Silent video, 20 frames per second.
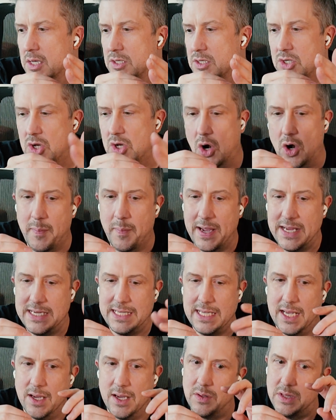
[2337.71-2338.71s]
startup
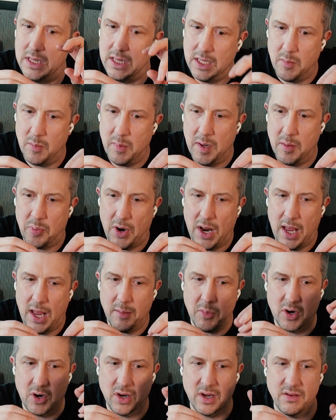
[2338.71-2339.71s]
idea with a little bit of
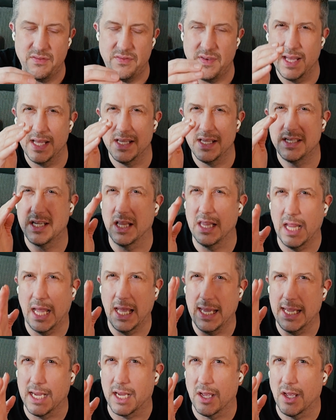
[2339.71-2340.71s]
product market fit to
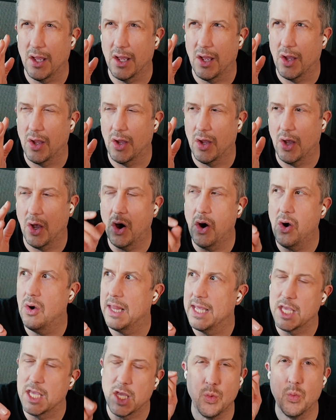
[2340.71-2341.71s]
like, oh,
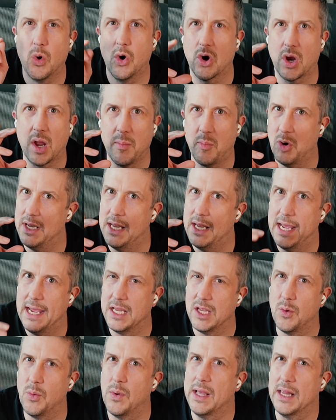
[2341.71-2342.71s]
like you woke up one
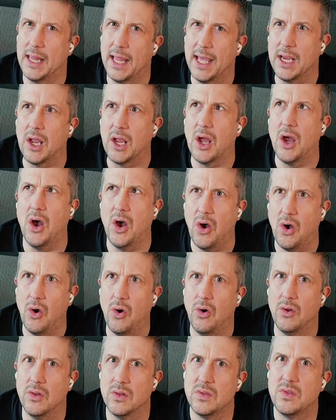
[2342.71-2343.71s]
day and you went like,
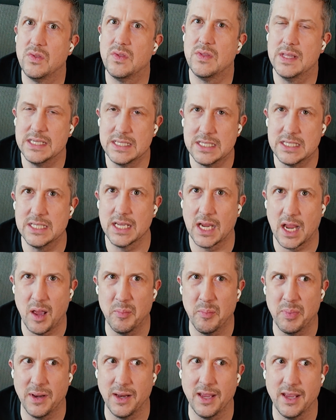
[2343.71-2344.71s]
oh, this is a
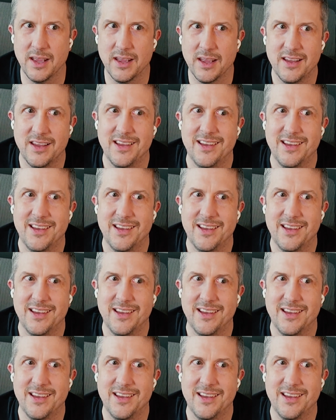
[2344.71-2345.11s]
company.